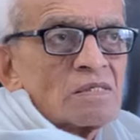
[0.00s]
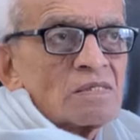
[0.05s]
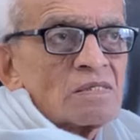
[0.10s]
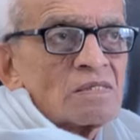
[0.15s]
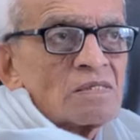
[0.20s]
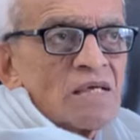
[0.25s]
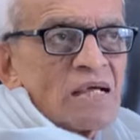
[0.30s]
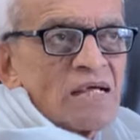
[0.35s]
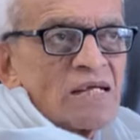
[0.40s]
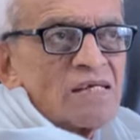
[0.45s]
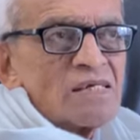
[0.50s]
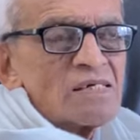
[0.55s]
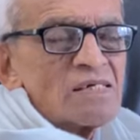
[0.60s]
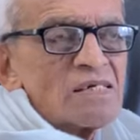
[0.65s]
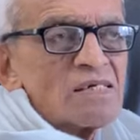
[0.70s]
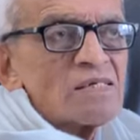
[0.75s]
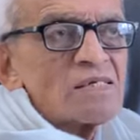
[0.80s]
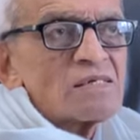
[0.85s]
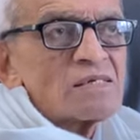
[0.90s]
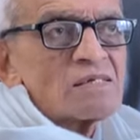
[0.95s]

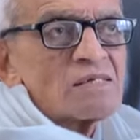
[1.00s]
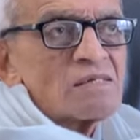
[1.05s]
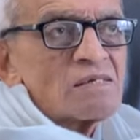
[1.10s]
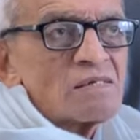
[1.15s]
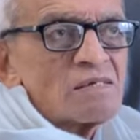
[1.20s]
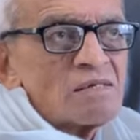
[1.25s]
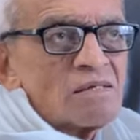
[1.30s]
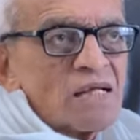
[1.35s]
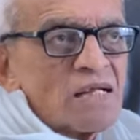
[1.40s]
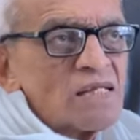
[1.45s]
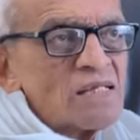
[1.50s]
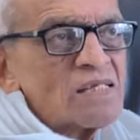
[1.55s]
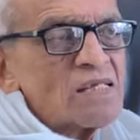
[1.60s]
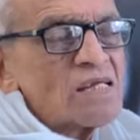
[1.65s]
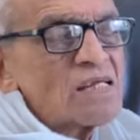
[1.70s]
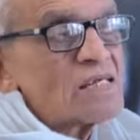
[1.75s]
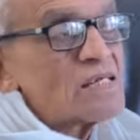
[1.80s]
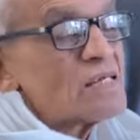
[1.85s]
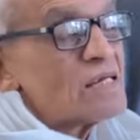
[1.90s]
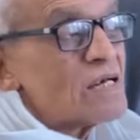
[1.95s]
scientists and
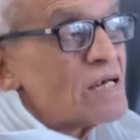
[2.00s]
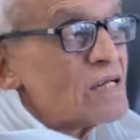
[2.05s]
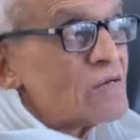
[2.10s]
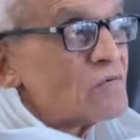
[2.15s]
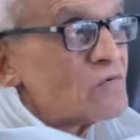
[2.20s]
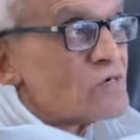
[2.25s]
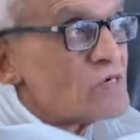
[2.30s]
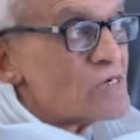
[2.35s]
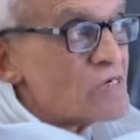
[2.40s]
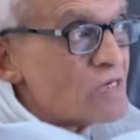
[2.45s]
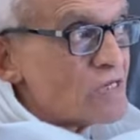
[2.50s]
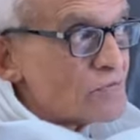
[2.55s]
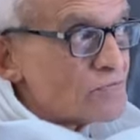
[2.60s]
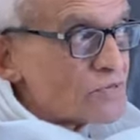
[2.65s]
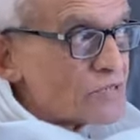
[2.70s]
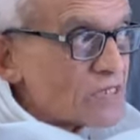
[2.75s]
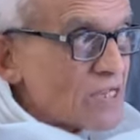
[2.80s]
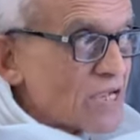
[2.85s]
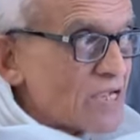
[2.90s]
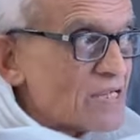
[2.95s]
the entire world
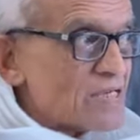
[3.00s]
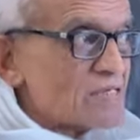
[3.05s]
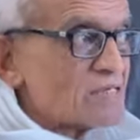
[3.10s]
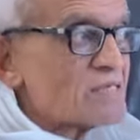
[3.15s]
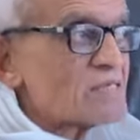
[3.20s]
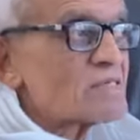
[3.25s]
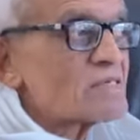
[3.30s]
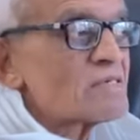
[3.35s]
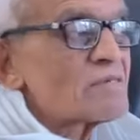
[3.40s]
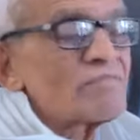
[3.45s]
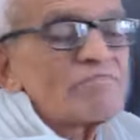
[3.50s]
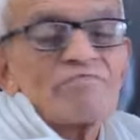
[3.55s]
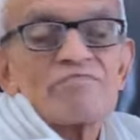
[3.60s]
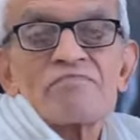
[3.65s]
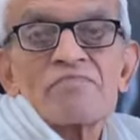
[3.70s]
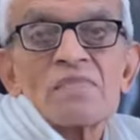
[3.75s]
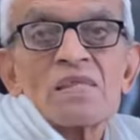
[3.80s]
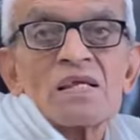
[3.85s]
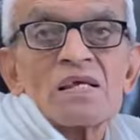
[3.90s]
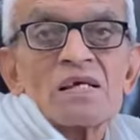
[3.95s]
of science
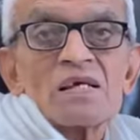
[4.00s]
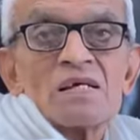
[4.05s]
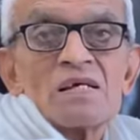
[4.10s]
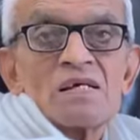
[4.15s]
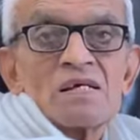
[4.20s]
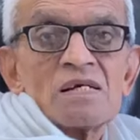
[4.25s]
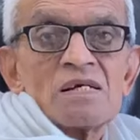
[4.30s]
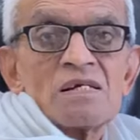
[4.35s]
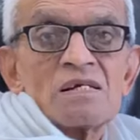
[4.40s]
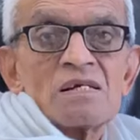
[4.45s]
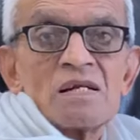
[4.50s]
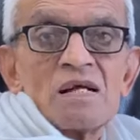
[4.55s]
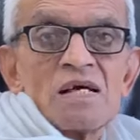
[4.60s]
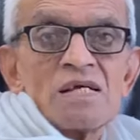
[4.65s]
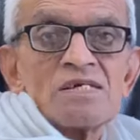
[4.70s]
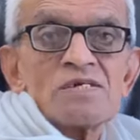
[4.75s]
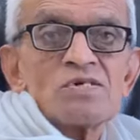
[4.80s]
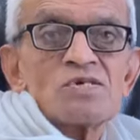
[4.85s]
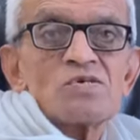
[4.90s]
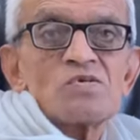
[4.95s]

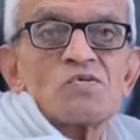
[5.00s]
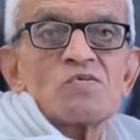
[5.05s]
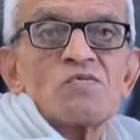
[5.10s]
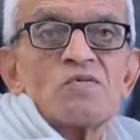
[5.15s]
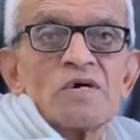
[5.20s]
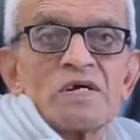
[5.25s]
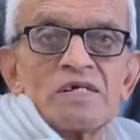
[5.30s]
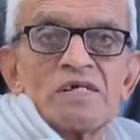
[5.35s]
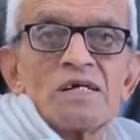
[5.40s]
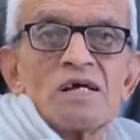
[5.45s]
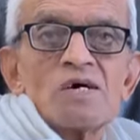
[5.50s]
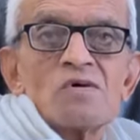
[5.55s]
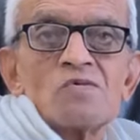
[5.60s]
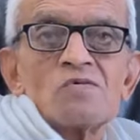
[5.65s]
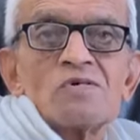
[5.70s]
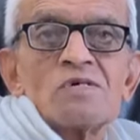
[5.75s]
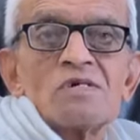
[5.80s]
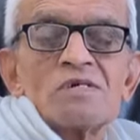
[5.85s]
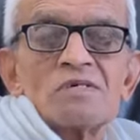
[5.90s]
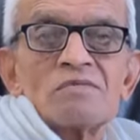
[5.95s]
tries to find
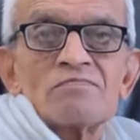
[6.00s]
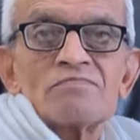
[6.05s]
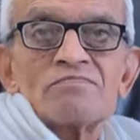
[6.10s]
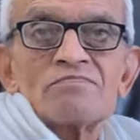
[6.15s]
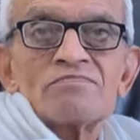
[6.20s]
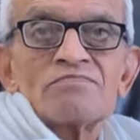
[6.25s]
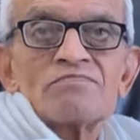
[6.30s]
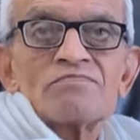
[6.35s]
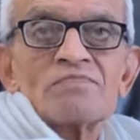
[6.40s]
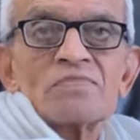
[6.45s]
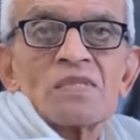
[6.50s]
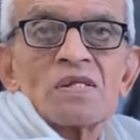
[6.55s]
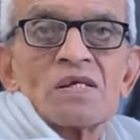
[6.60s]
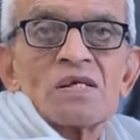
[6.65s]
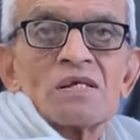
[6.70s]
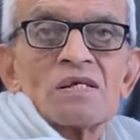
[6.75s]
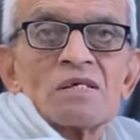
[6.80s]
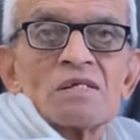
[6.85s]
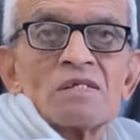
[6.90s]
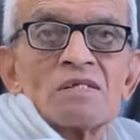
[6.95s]
out
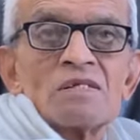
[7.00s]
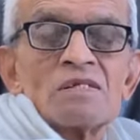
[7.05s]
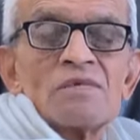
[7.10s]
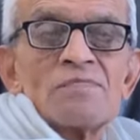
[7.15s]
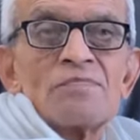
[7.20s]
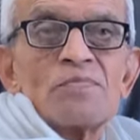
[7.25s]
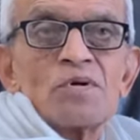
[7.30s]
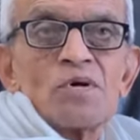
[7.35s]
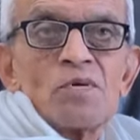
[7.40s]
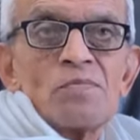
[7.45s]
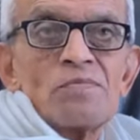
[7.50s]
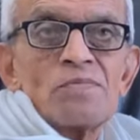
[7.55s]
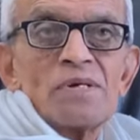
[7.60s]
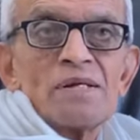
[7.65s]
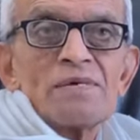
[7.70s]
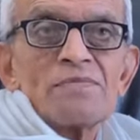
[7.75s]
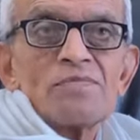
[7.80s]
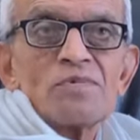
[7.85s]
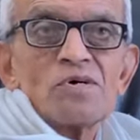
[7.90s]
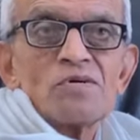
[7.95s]
the
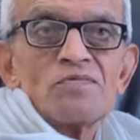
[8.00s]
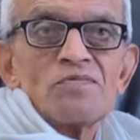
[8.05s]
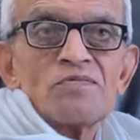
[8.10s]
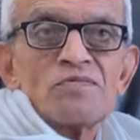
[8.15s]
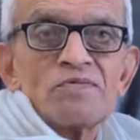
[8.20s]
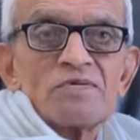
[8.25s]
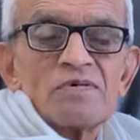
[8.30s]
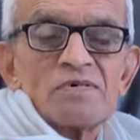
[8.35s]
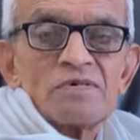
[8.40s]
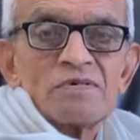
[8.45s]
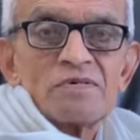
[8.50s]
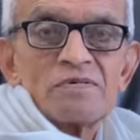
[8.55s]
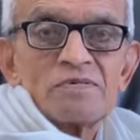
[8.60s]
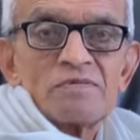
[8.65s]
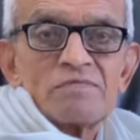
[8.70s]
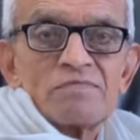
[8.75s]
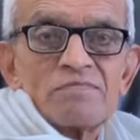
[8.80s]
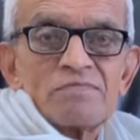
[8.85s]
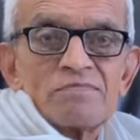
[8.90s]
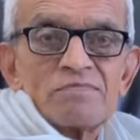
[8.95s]
problem of
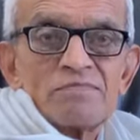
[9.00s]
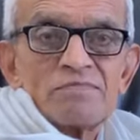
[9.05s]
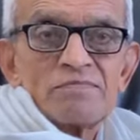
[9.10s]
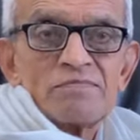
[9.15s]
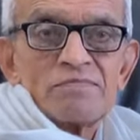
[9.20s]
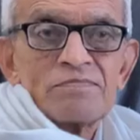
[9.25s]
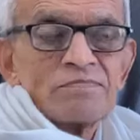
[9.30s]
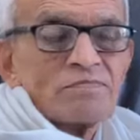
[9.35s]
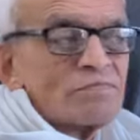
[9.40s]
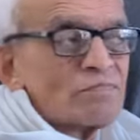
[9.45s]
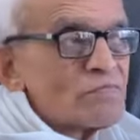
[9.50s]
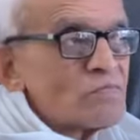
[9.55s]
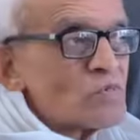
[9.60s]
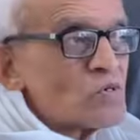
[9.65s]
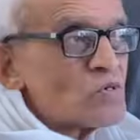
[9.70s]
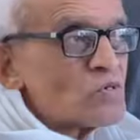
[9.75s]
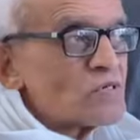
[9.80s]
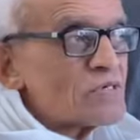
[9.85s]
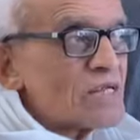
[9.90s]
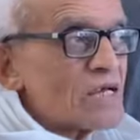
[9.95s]

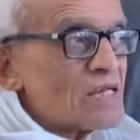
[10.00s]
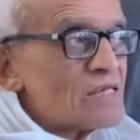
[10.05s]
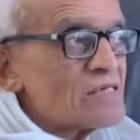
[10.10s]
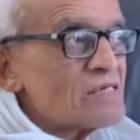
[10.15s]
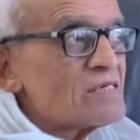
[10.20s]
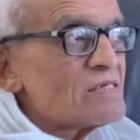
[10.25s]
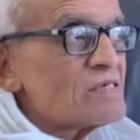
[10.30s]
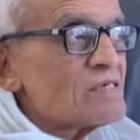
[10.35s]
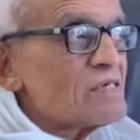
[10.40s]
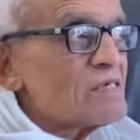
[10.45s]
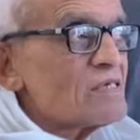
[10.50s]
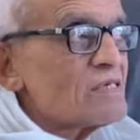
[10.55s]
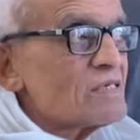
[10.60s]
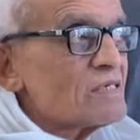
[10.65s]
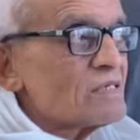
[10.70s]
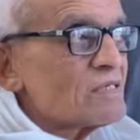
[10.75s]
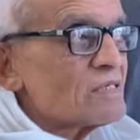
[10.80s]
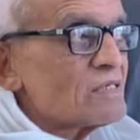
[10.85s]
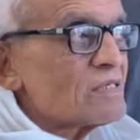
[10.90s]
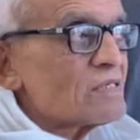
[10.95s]
mortality